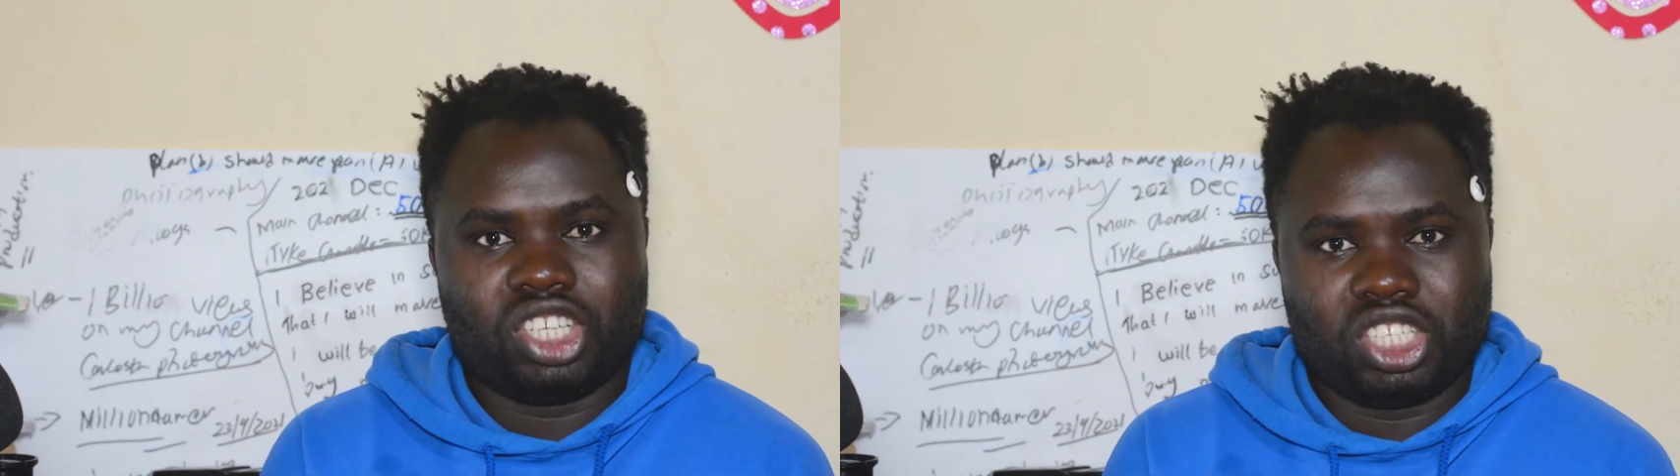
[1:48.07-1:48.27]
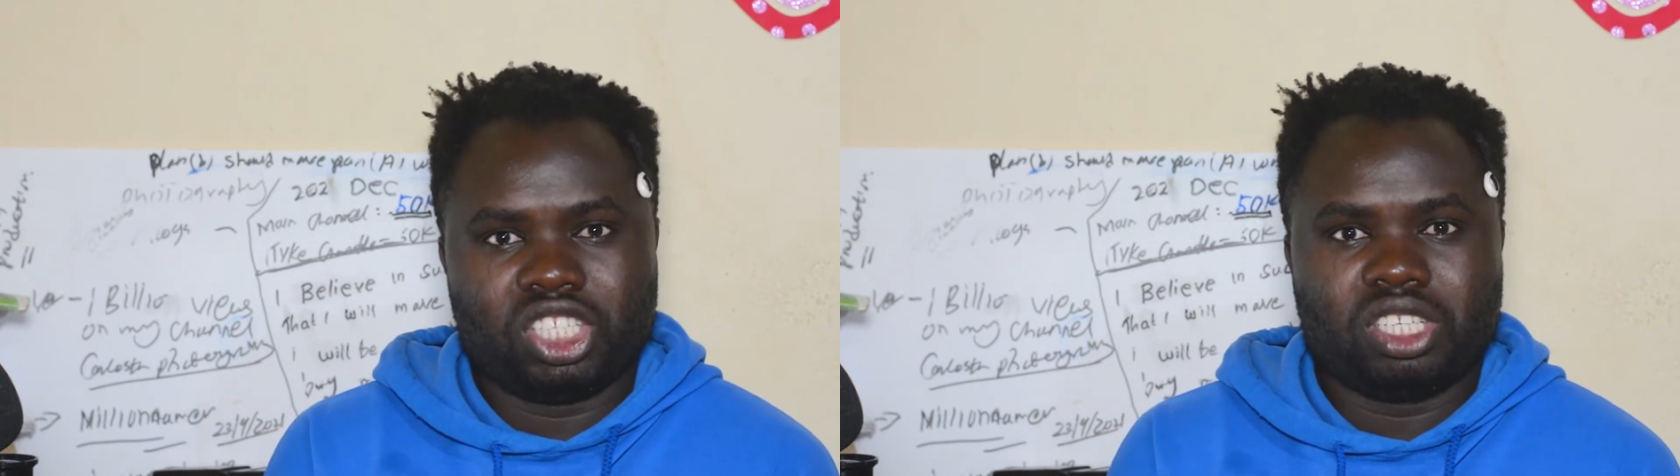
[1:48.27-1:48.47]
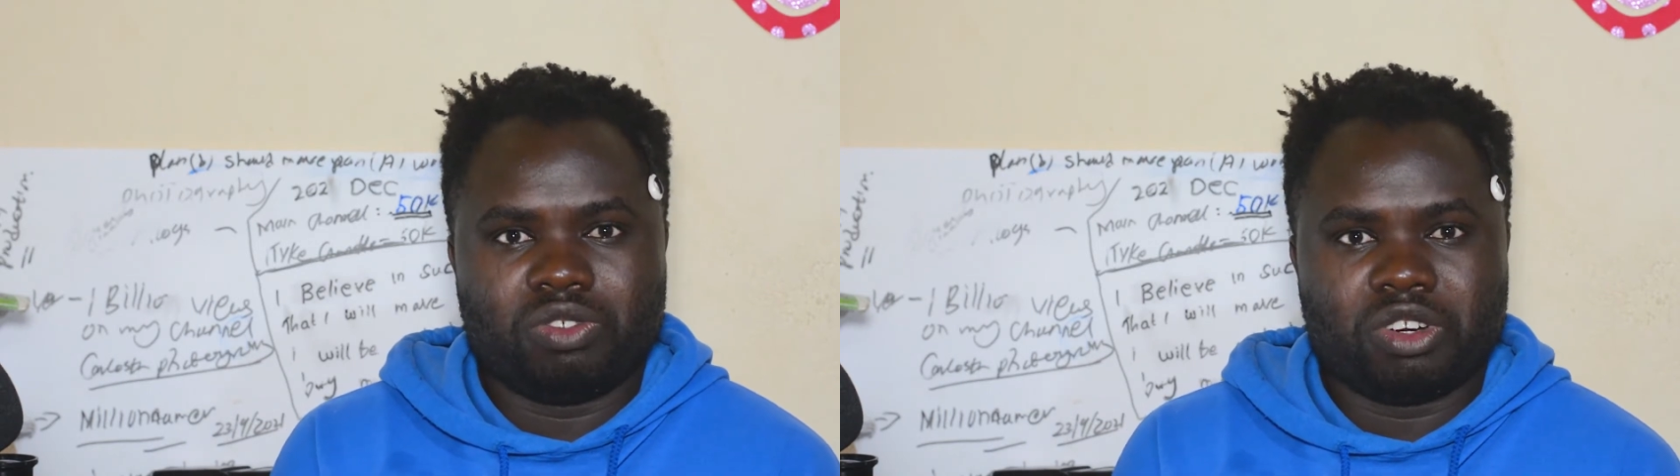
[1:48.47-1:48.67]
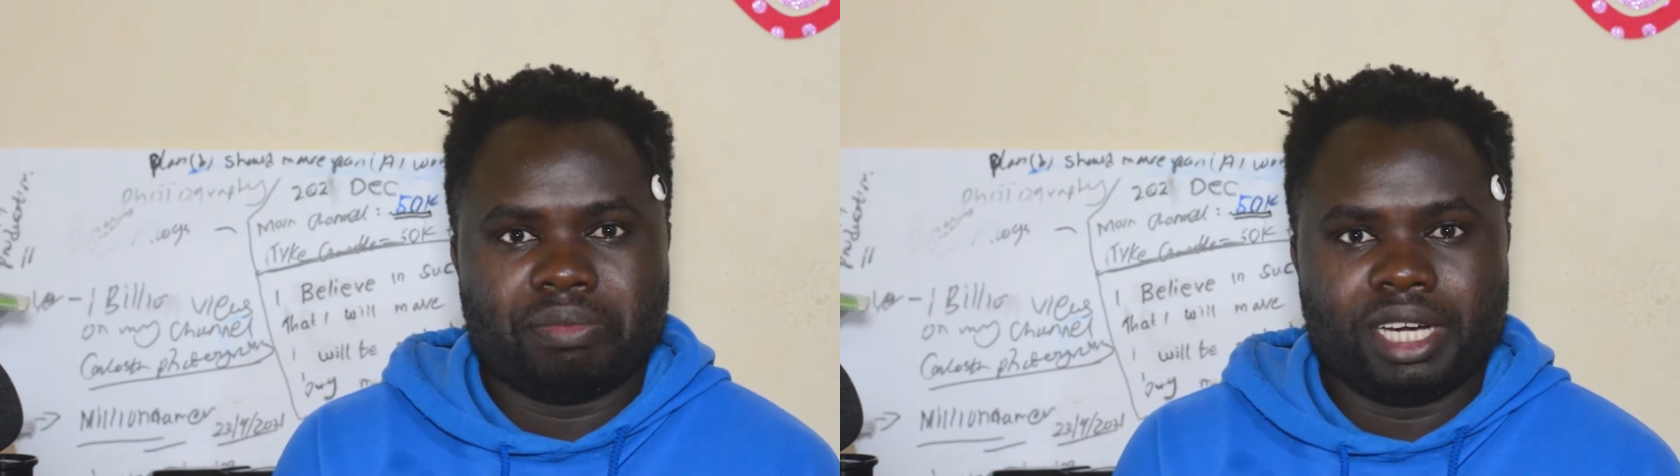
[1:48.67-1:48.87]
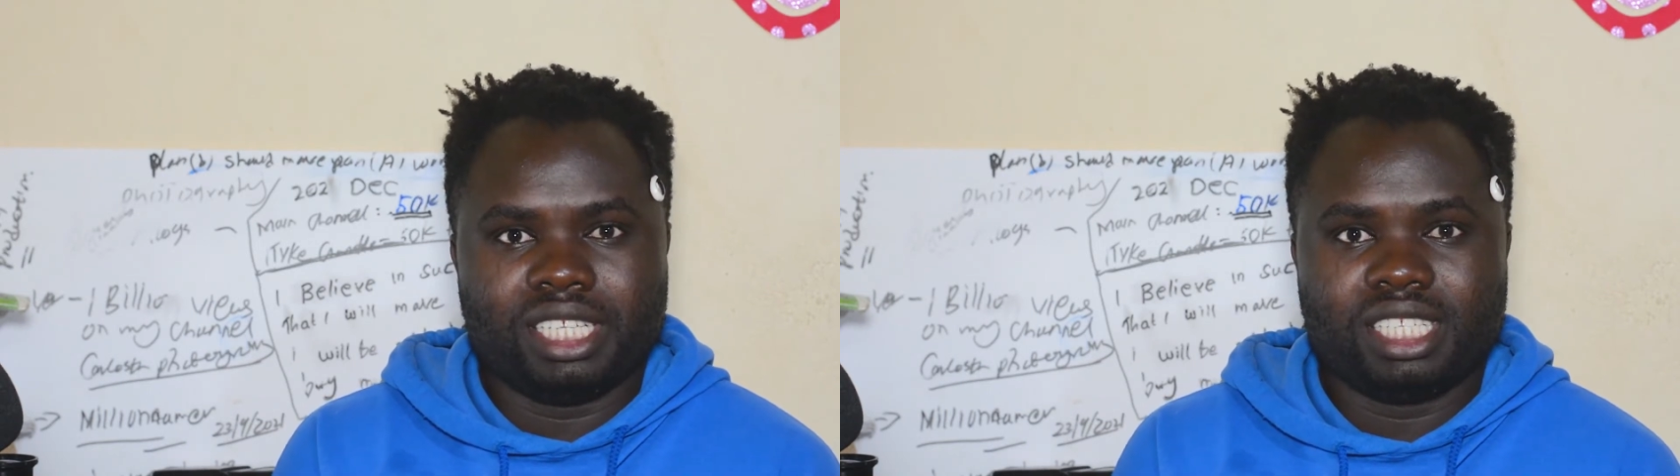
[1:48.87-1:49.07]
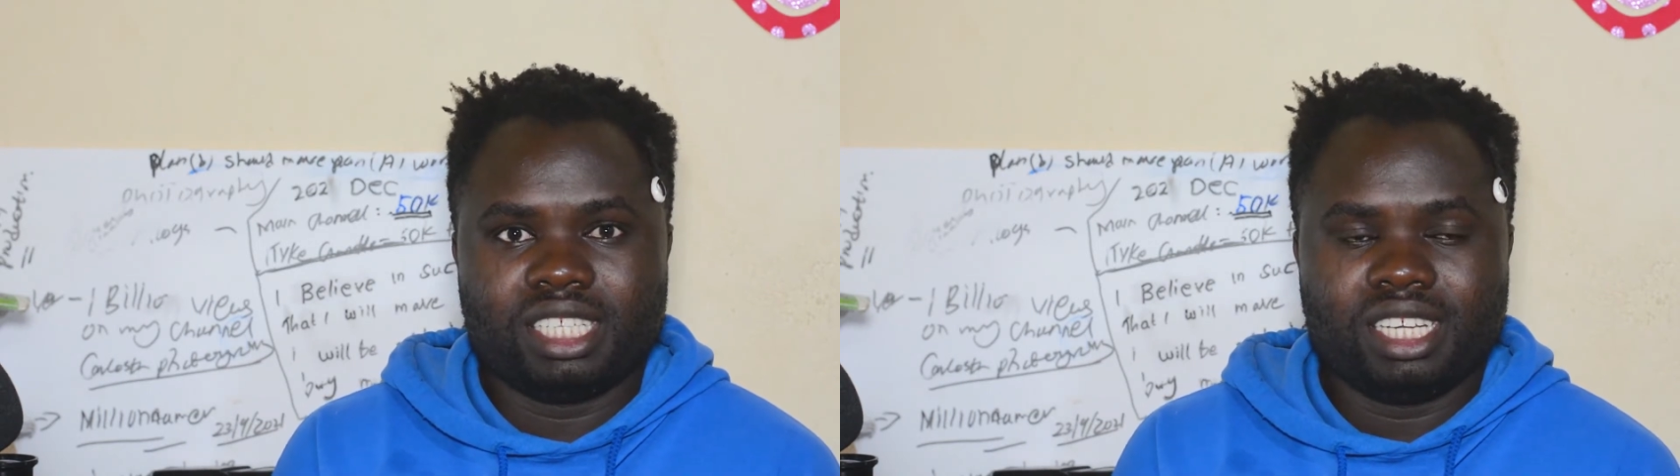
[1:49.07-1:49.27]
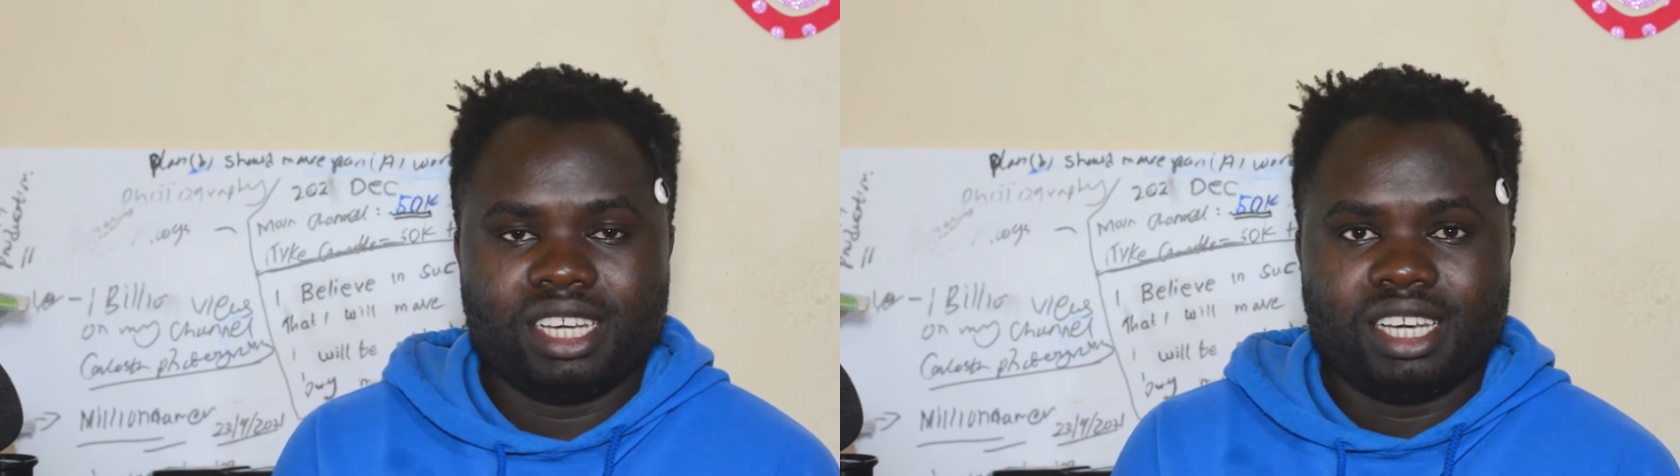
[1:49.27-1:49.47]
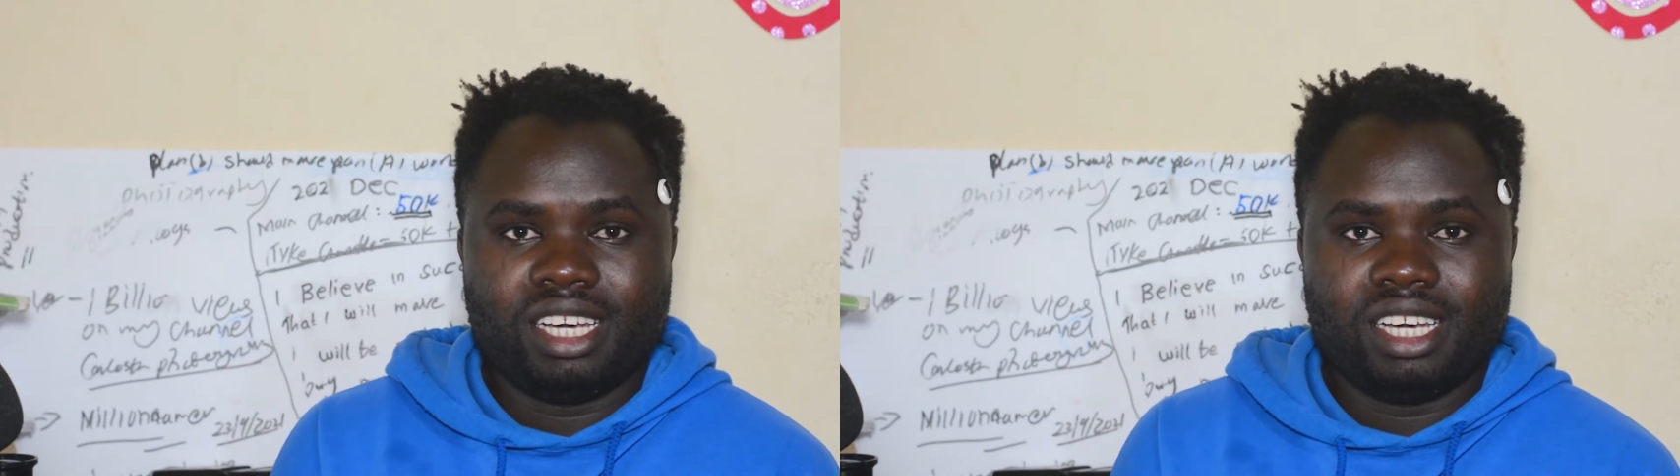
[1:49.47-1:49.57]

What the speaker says: the electricity from us